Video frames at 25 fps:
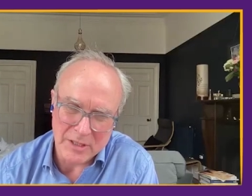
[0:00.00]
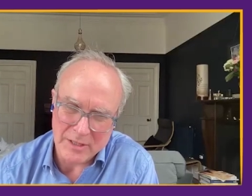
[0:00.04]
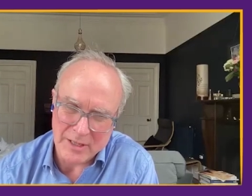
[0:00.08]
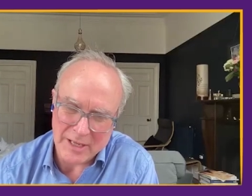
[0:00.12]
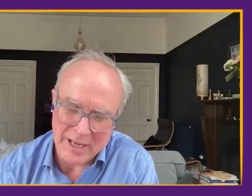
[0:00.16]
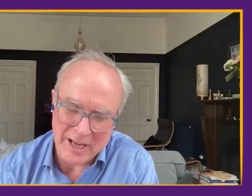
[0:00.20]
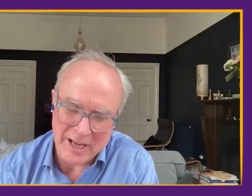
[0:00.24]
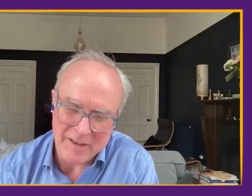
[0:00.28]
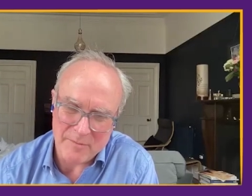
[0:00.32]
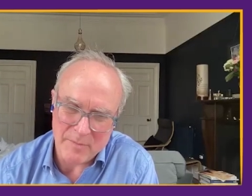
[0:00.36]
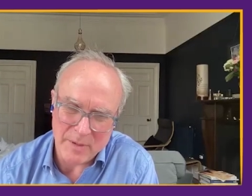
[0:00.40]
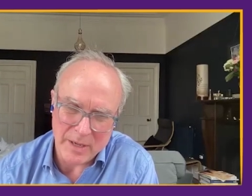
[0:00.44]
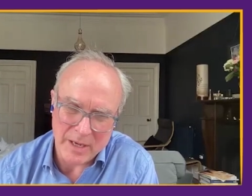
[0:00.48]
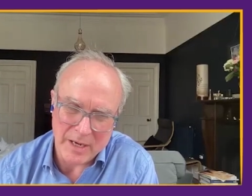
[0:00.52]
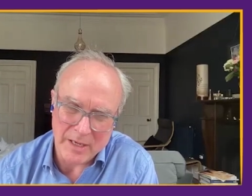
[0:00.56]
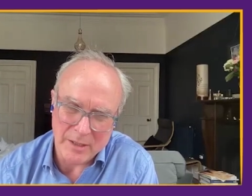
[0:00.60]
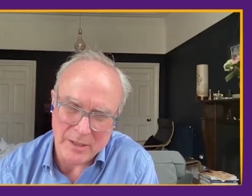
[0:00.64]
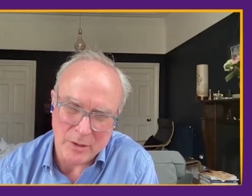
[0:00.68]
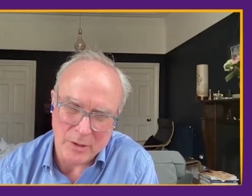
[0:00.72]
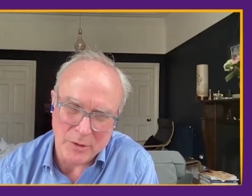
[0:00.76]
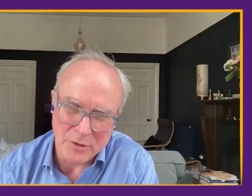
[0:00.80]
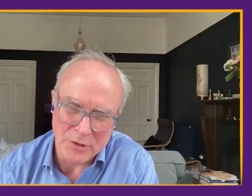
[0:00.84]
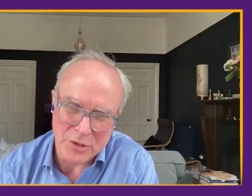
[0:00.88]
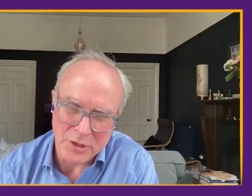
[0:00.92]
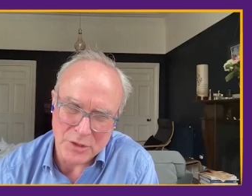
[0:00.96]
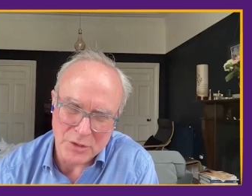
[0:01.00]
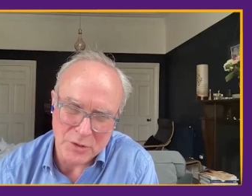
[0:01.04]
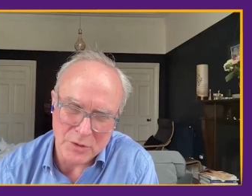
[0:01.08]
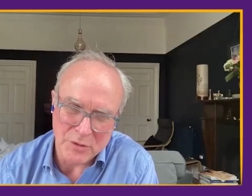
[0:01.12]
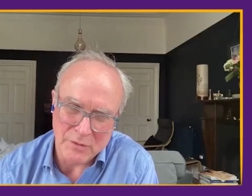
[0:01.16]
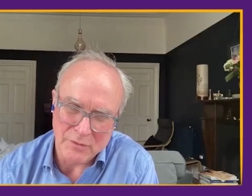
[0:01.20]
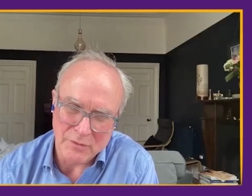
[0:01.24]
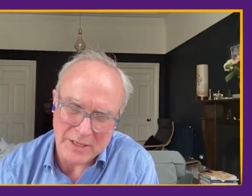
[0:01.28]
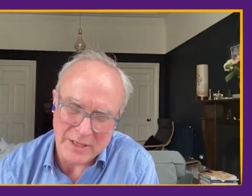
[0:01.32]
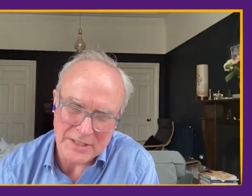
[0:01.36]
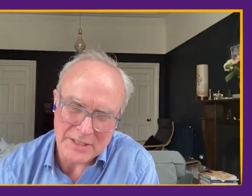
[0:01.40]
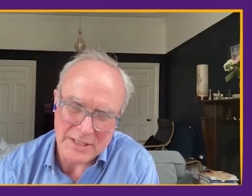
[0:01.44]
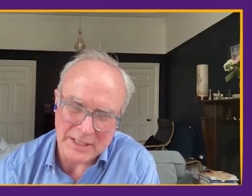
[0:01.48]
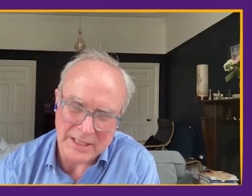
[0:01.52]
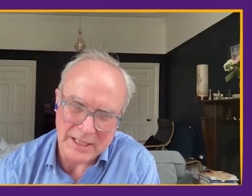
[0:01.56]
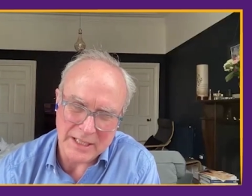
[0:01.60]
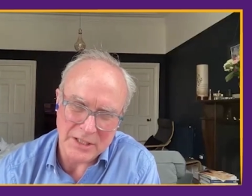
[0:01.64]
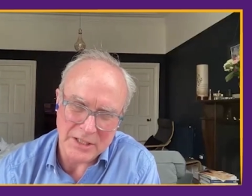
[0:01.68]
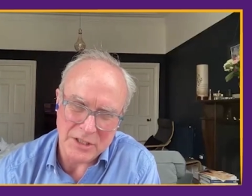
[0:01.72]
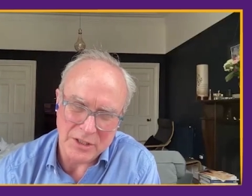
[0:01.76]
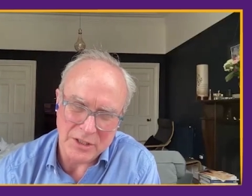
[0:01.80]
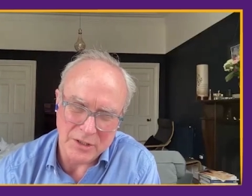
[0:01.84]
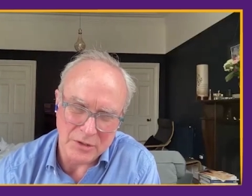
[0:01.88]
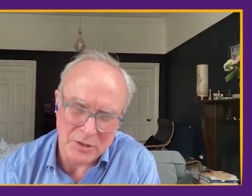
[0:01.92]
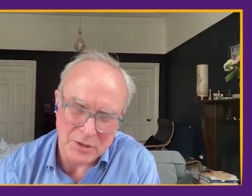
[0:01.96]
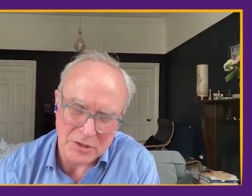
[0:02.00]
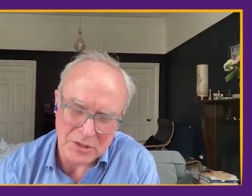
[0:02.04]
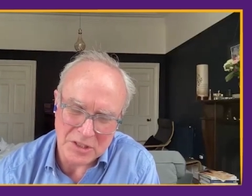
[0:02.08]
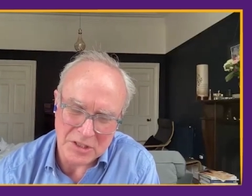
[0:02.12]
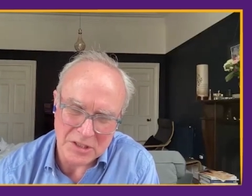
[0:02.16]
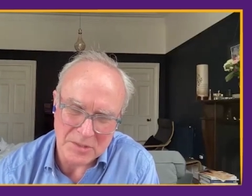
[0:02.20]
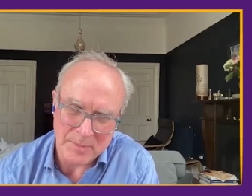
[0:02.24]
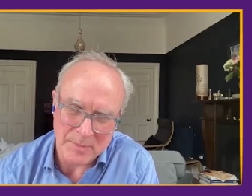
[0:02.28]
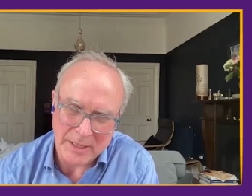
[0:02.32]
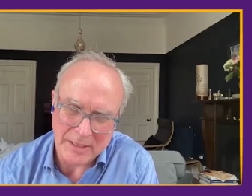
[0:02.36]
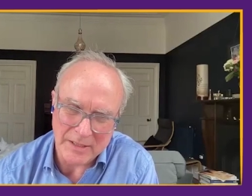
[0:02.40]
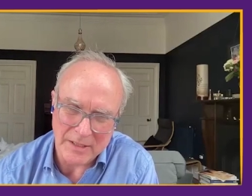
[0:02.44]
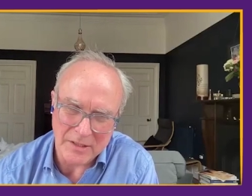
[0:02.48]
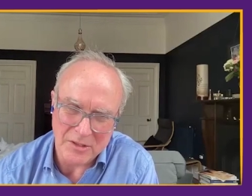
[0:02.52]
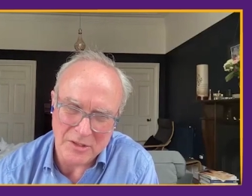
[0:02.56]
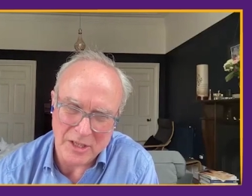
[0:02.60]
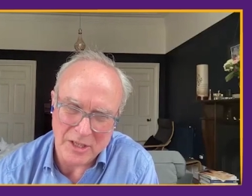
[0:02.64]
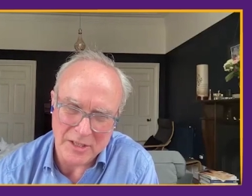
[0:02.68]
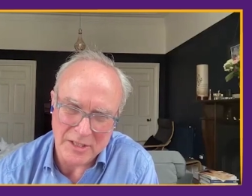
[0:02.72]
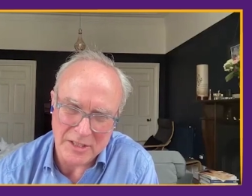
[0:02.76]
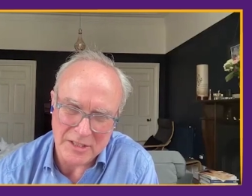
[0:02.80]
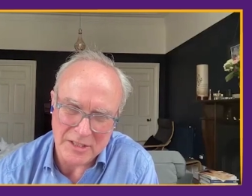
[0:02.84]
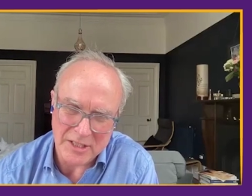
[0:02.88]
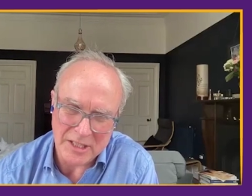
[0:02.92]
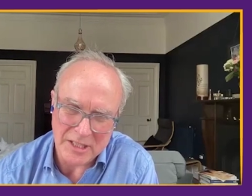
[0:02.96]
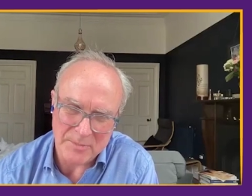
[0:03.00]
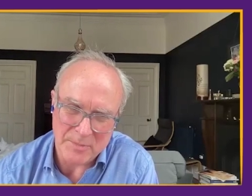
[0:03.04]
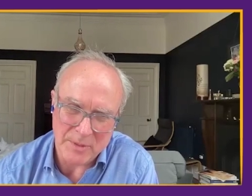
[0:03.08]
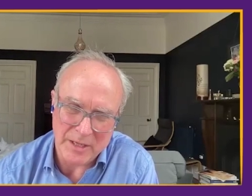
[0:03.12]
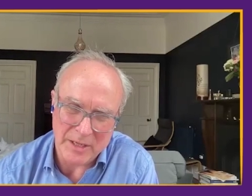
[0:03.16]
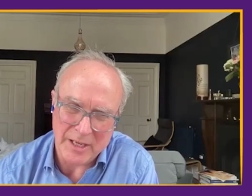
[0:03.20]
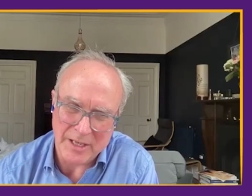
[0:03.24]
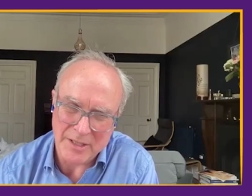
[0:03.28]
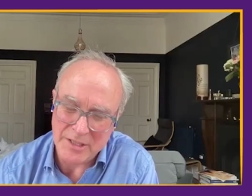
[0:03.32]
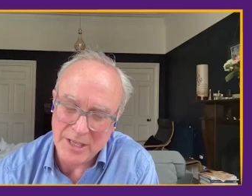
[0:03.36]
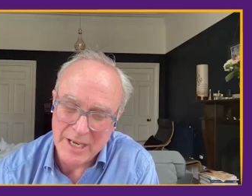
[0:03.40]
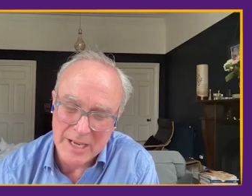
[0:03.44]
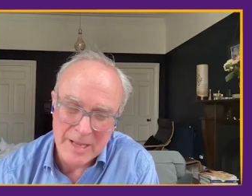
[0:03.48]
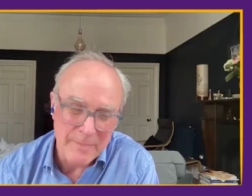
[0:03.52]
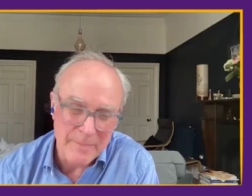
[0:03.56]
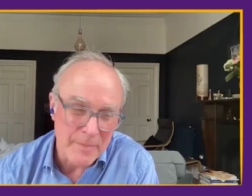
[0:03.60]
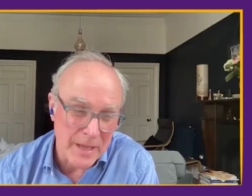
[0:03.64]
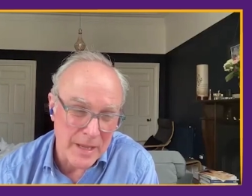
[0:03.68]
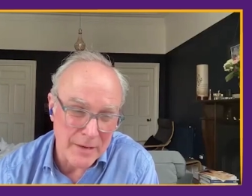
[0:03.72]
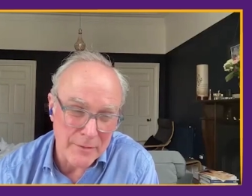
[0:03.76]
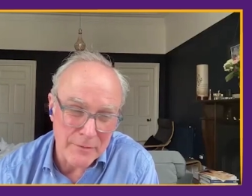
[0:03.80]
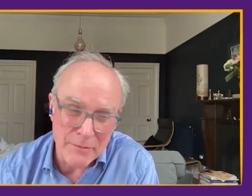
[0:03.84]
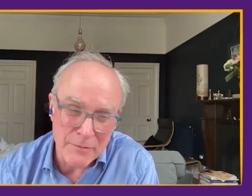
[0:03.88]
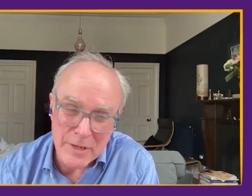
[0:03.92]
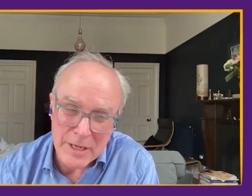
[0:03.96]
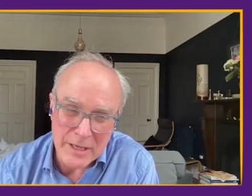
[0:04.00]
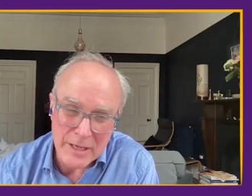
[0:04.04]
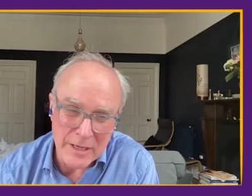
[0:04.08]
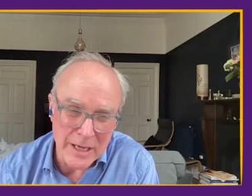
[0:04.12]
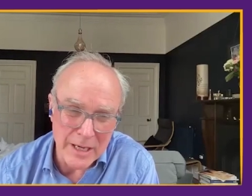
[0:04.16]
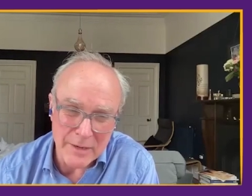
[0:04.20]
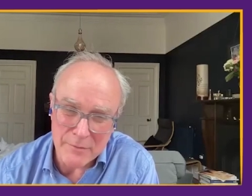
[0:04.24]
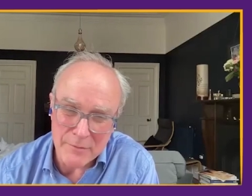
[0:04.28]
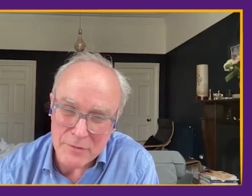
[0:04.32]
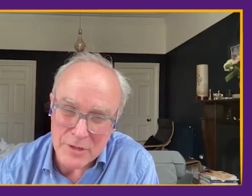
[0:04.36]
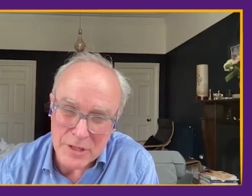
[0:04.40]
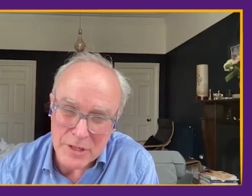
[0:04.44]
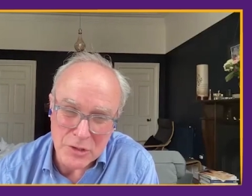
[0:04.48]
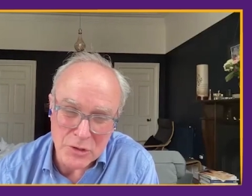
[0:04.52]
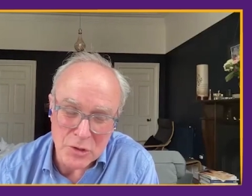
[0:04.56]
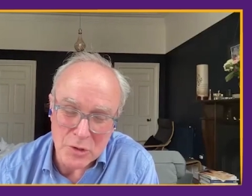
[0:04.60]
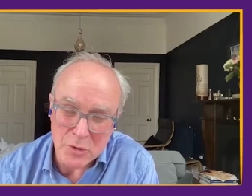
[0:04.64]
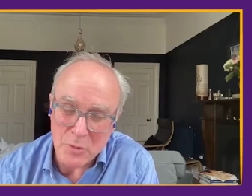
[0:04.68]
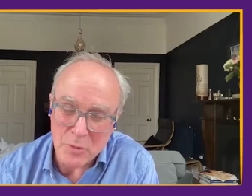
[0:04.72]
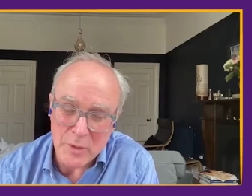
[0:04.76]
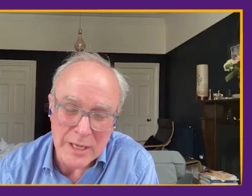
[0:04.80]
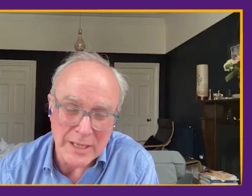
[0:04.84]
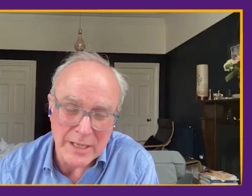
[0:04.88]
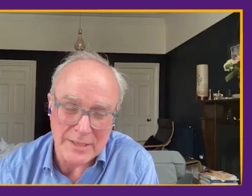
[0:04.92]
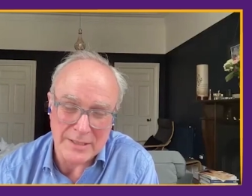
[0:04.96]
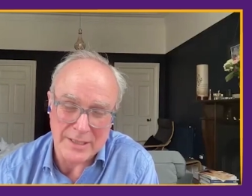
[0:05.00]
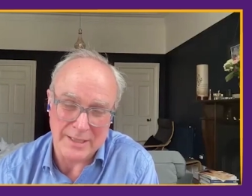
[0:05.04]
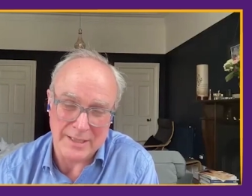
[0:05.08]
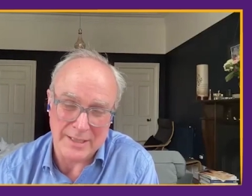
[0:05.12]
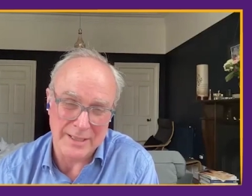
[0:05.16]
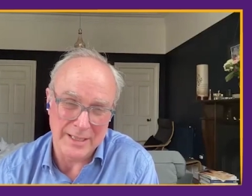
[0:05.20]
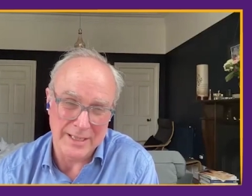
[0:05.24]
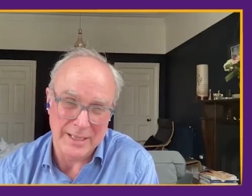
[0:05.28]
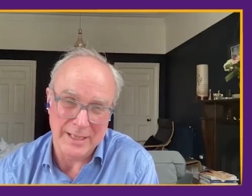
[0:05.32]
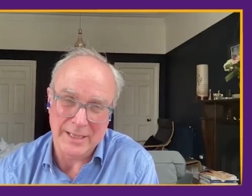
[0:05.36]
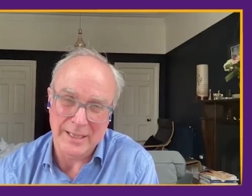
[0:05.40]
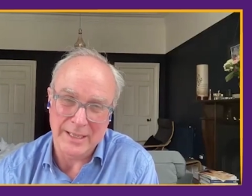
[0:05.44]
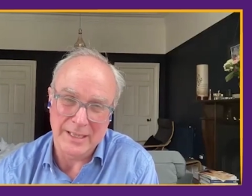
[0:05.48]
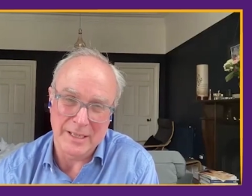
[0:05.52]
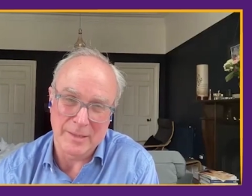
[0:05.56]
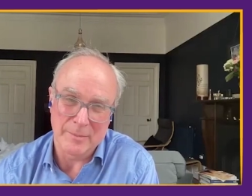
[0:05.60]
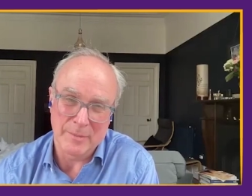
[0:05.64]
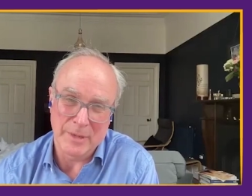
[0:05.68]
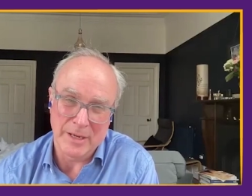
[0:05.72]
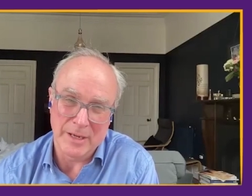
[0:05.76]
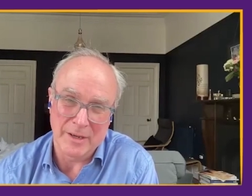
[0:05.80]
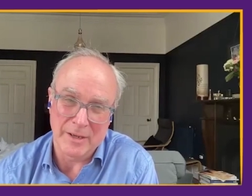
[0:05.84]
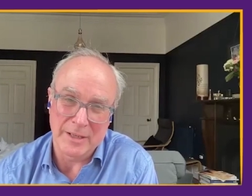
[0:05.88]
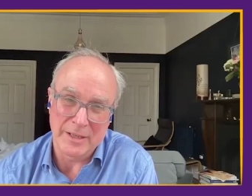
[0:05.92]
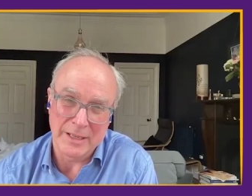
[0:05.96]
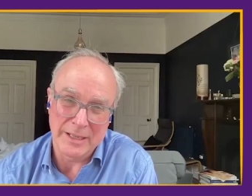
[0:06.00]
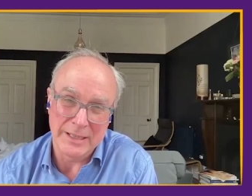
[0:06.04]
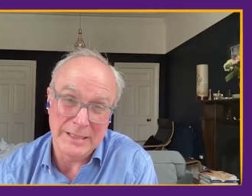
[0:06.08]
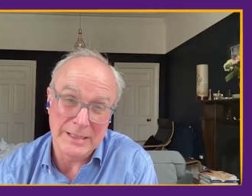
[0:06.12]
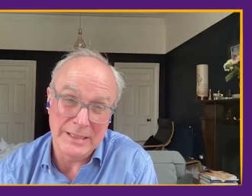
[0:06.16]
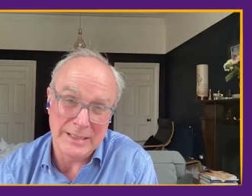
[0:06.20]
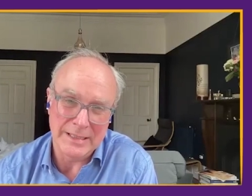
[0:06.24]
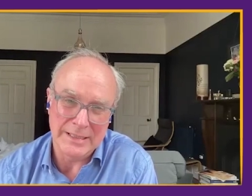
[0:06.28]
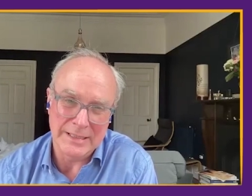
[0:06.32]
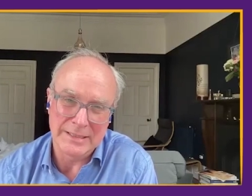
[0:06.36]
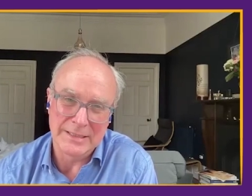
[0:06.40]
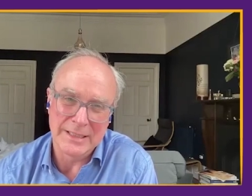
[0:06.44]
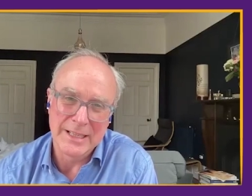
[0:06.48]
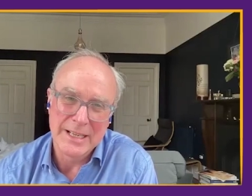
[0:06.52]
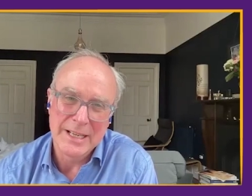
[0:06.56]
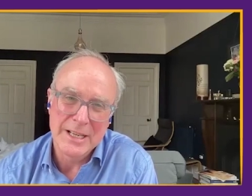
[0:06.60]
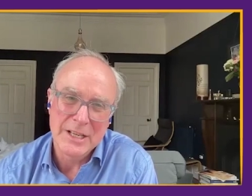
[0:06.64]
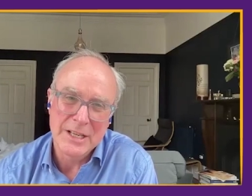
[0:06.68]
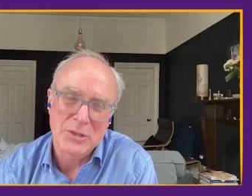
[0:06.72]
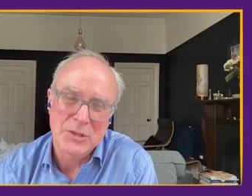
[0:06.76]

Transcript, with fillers: information that the FBI launched a new investigation into suspected Chinese espionage every every two weeks, I think, in America at